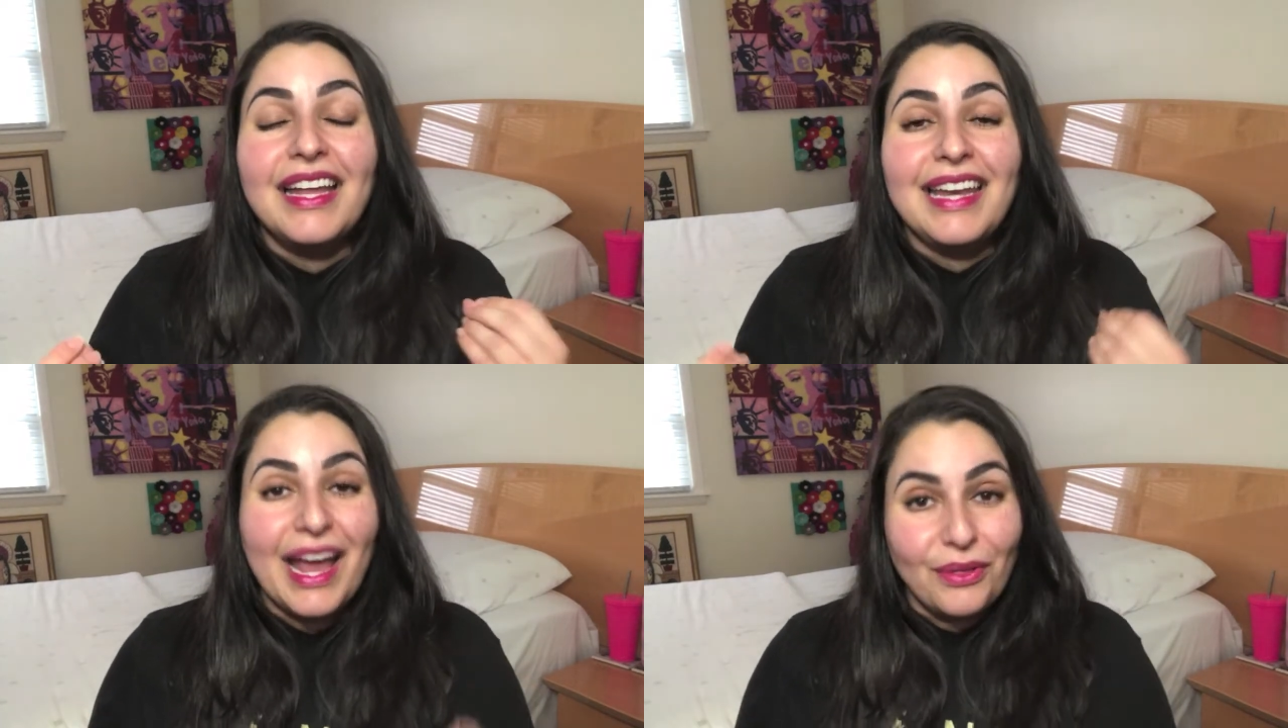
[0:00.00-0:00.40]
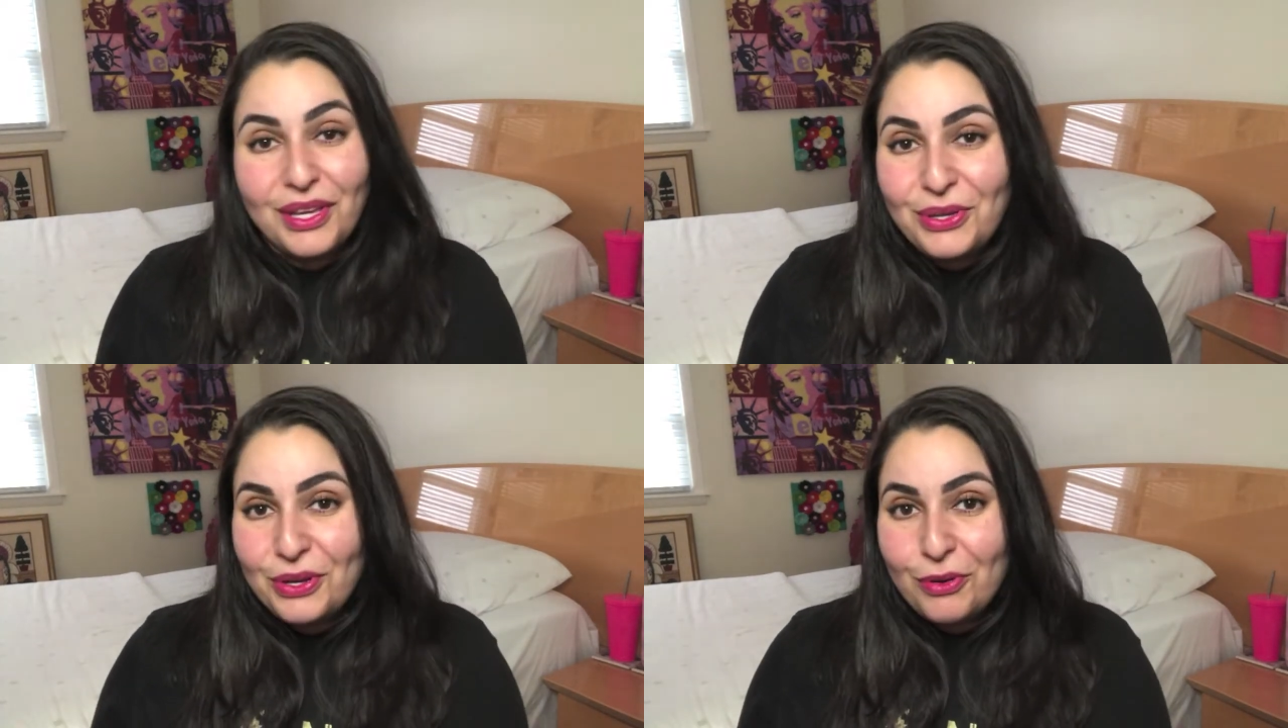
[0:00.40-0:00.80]
now
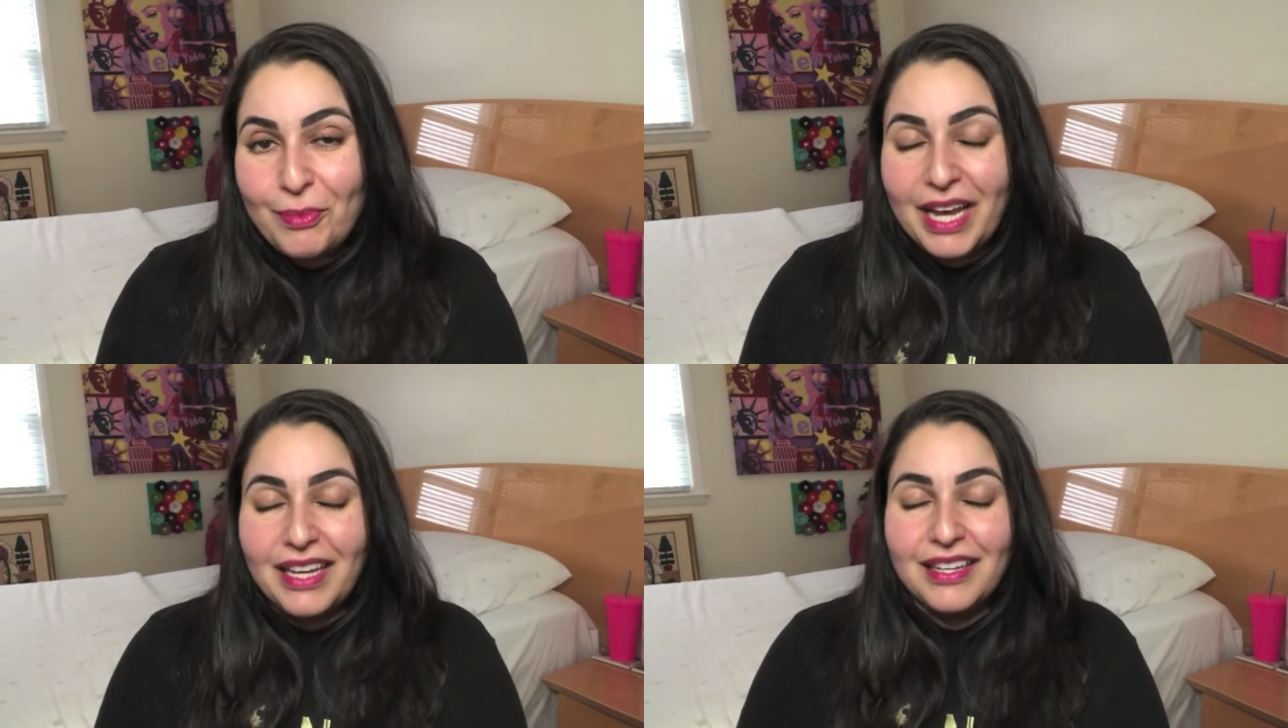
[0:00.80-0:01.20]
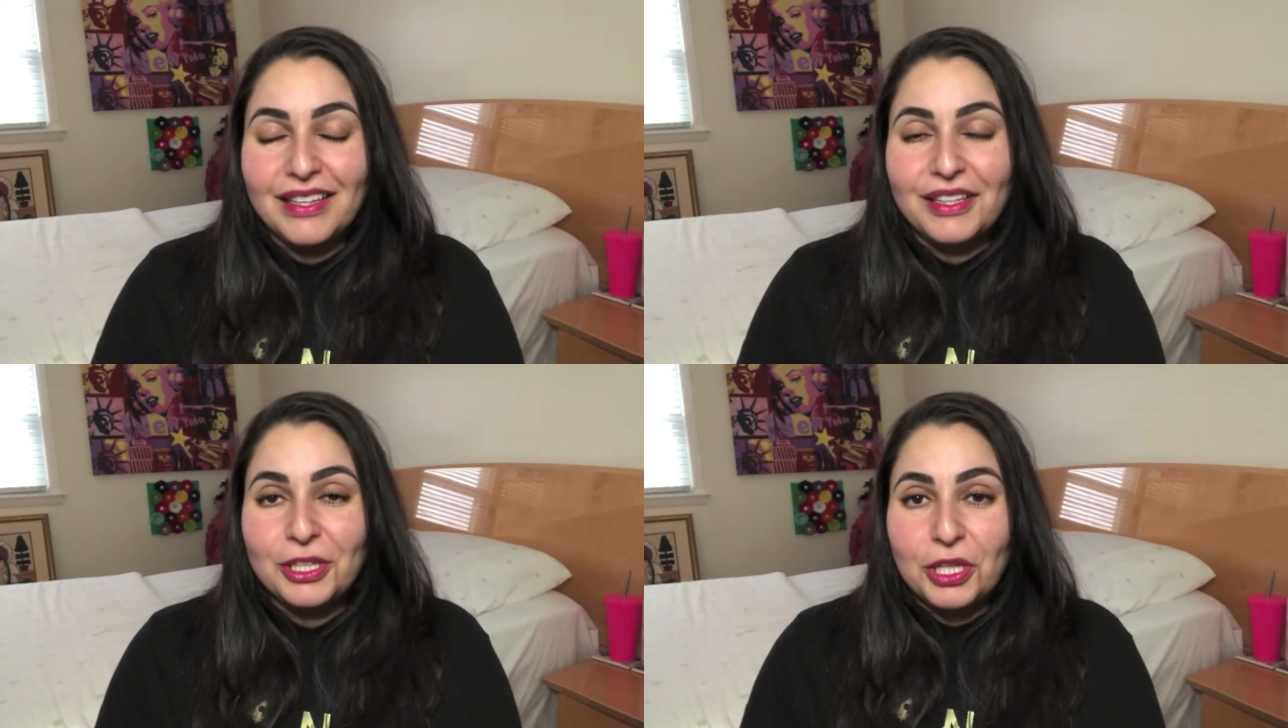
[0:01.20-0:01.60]
that you know my
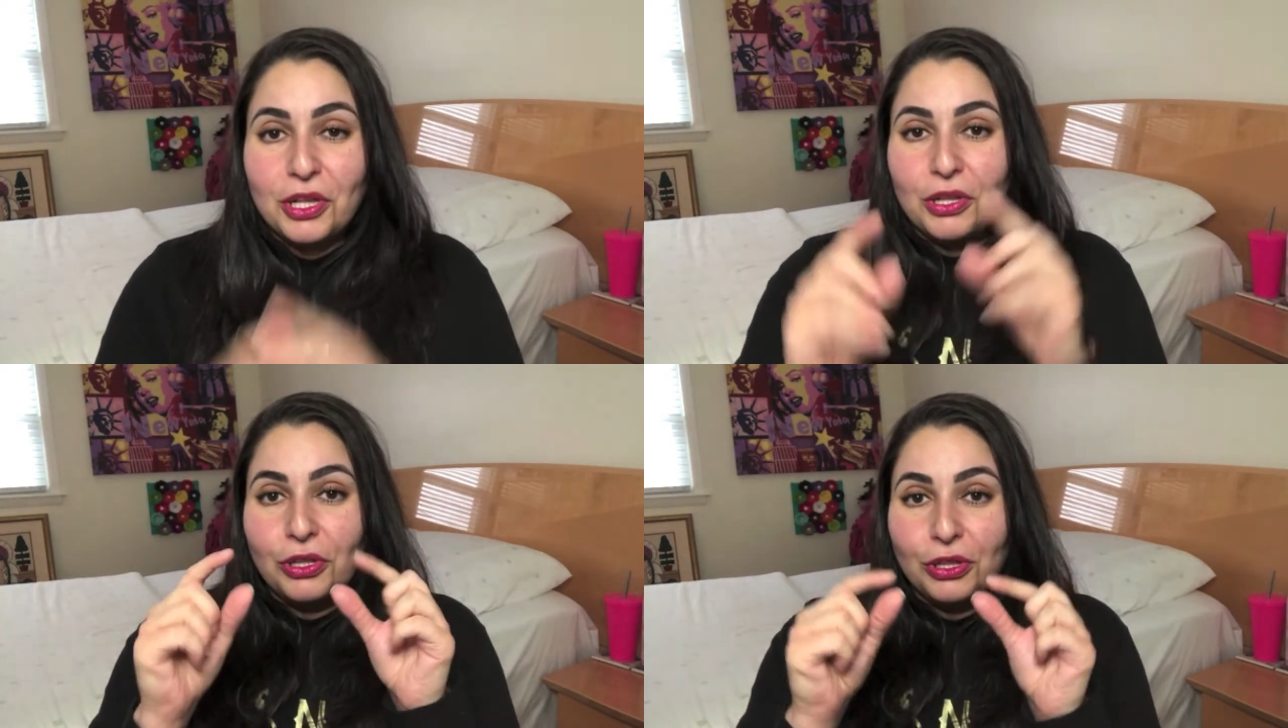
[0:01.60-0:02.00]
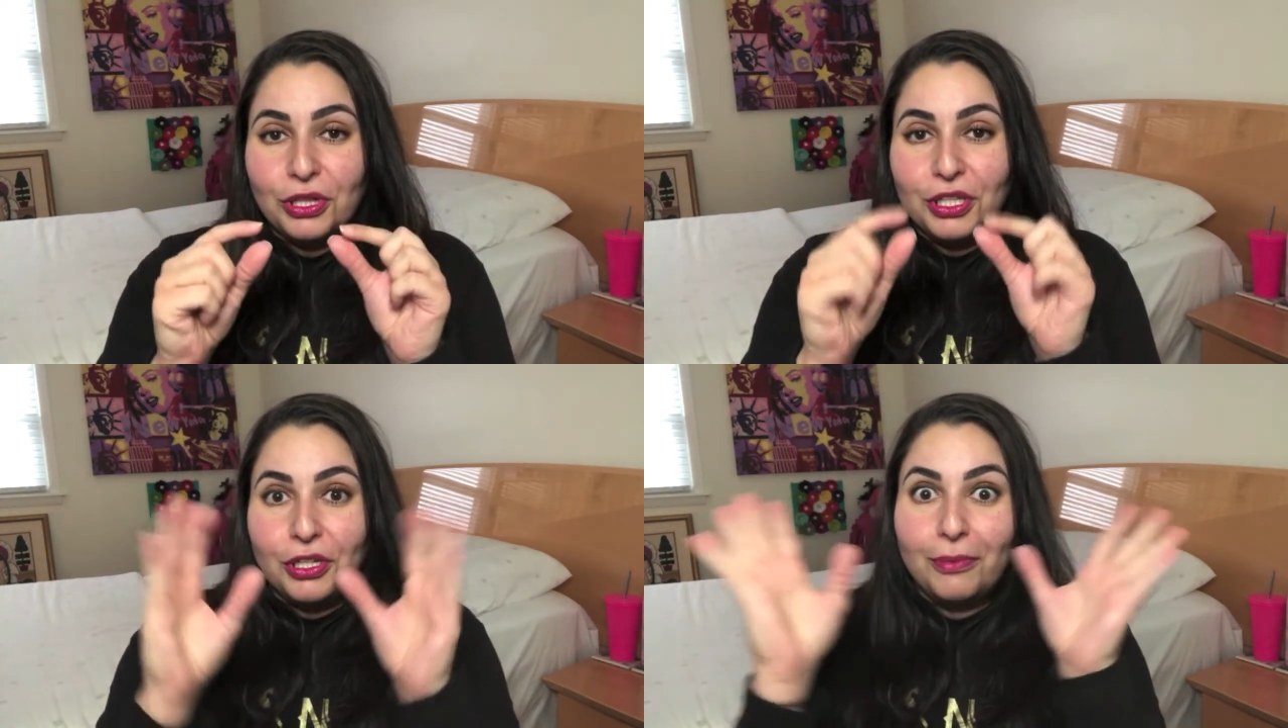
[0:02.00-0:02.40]

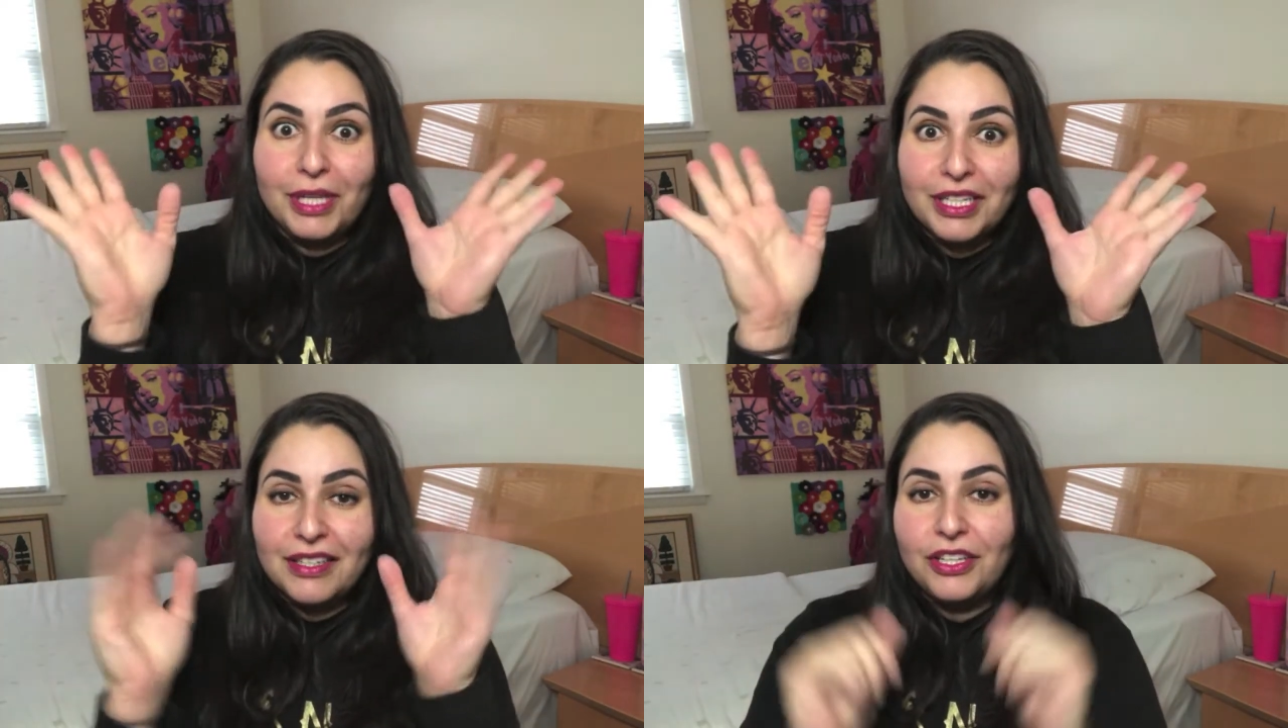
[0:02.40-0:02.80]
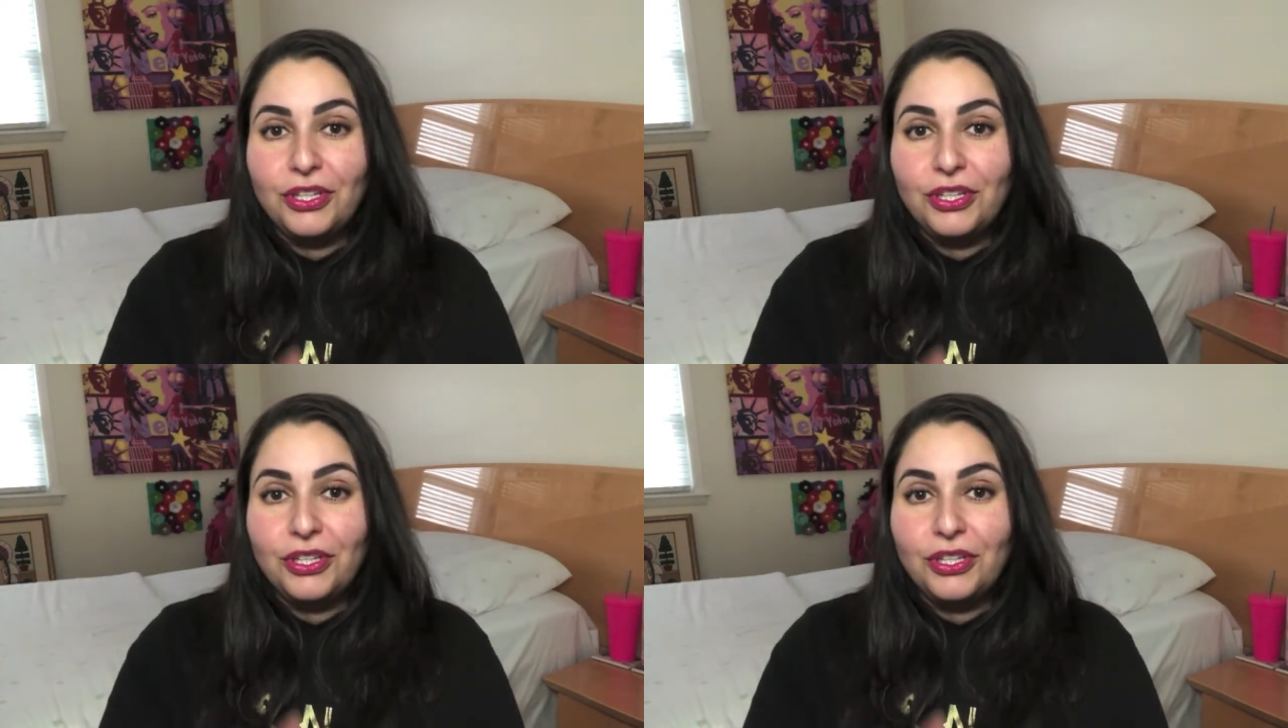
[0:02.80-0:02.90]
little big